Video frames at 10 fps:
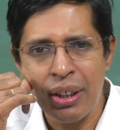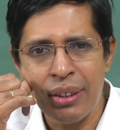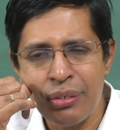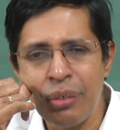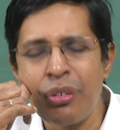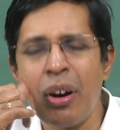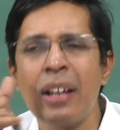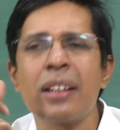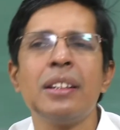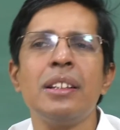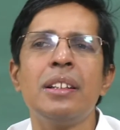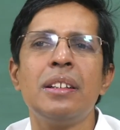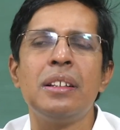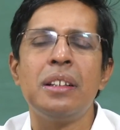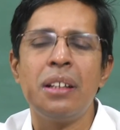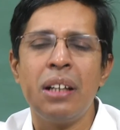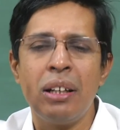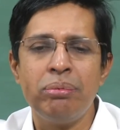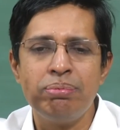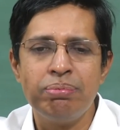so far,
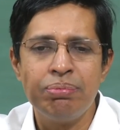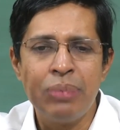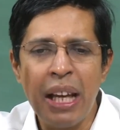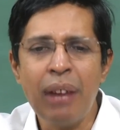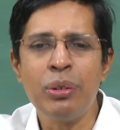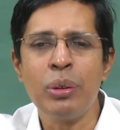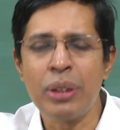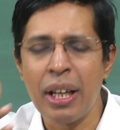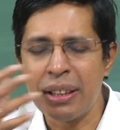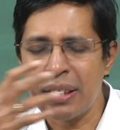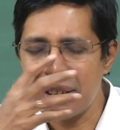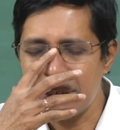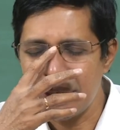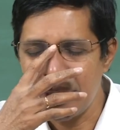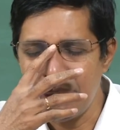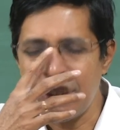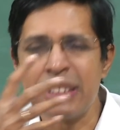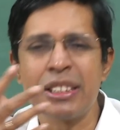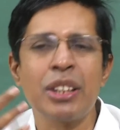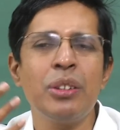we have looked at different
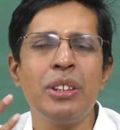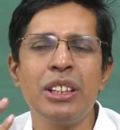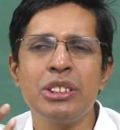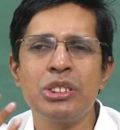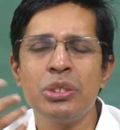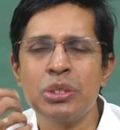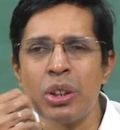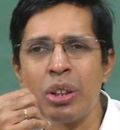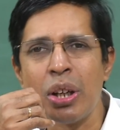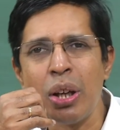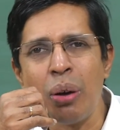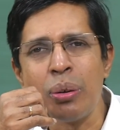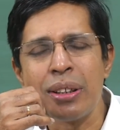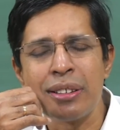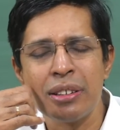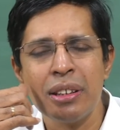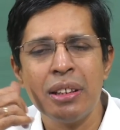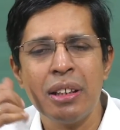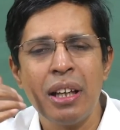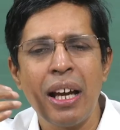security issues on the cloud,
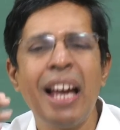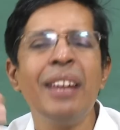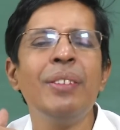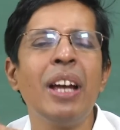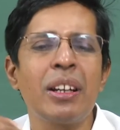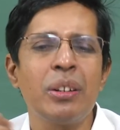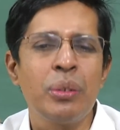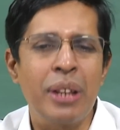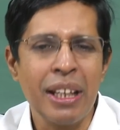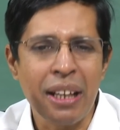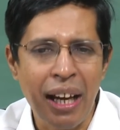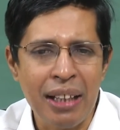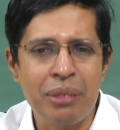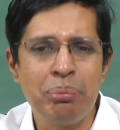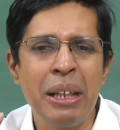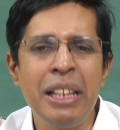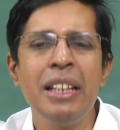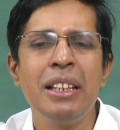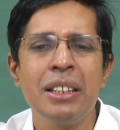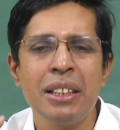and we are looking at
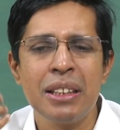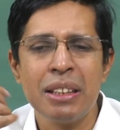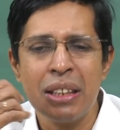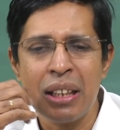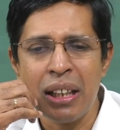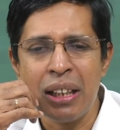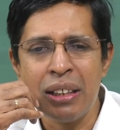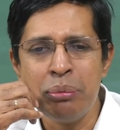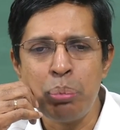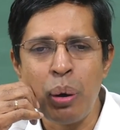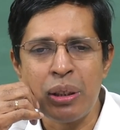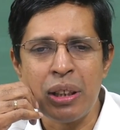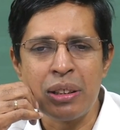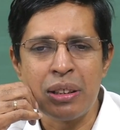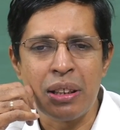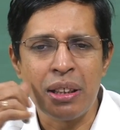many important